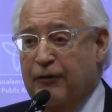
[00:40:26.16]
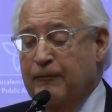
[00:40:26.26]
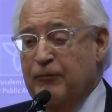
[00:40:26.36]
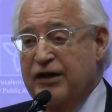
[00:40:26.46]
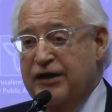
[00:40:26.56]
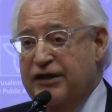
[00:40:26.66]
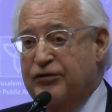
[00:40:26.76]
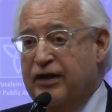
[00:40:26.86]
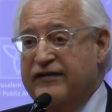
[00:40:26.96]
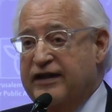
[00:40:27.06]
Now,
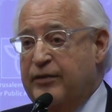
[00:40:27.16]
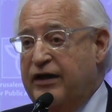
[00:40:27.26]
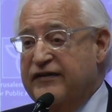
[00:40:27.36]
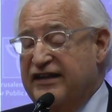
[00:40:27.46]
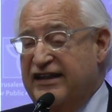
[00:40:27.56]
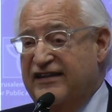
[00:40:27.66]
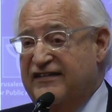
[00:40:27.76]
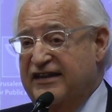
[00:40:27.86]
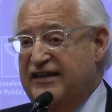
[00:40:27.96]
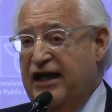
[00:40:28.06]
can the Israelis and the
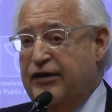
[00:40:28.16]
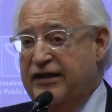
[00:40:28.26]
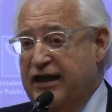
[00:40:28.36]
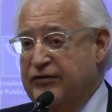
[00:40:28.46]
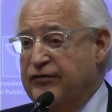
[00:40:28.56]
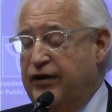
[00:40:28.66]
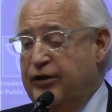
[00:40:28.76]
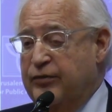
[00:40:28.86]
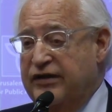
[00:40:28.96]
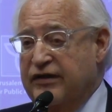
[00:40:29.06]
Palestinians sit down in that
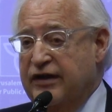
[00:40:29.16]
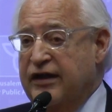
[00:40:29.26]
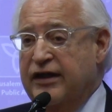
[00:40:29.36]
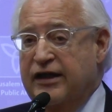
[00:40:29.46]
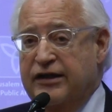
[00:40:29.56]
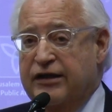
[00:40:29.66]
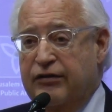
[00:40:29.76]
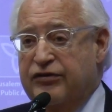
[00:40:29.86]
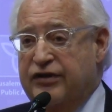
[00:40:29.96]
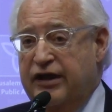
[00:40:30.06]
environment
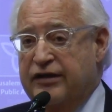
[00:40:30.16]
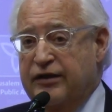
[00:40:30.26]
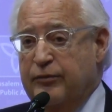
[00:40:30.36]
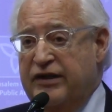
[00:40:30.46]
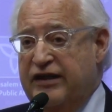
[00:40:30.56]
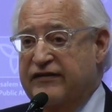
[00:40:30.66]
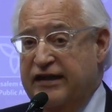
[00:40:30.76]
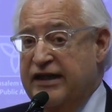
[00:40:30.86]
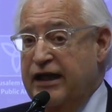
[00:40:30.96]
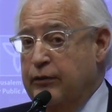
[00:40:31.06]
and negotiate
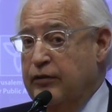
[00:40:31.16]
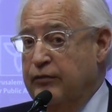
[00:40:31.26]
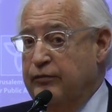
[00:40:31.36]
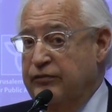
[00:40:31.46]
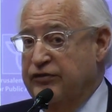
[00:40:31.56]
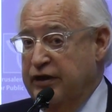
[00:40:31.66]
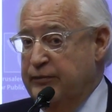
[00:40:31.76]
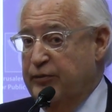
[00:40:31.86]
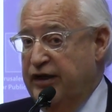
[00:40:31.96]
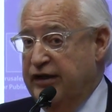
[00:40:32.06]
peace? And there we'll
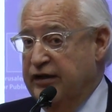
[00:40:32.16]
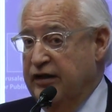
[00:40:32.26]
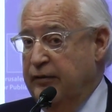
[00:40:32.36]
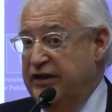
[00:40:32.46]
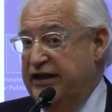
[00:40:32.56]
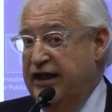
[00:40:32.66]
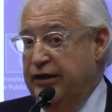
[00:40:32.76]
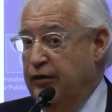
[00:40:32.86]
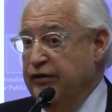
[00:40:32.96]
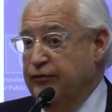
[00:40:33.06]
certainly be playing a
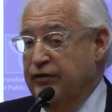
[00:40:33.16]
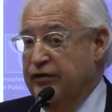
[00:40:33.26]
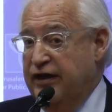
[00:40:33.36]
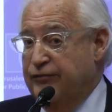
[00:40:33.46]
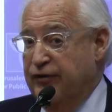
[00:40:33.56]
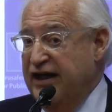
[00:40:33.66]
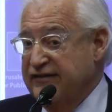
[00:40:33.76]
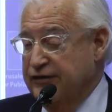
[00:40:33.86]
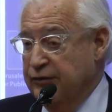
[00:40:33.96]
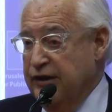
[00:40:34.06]
mediating role if
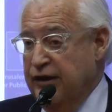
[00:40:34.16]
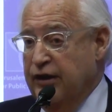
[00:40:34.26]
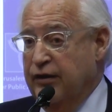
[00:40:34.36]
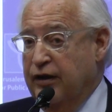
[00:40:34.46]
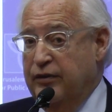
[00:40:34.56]
we're asked to.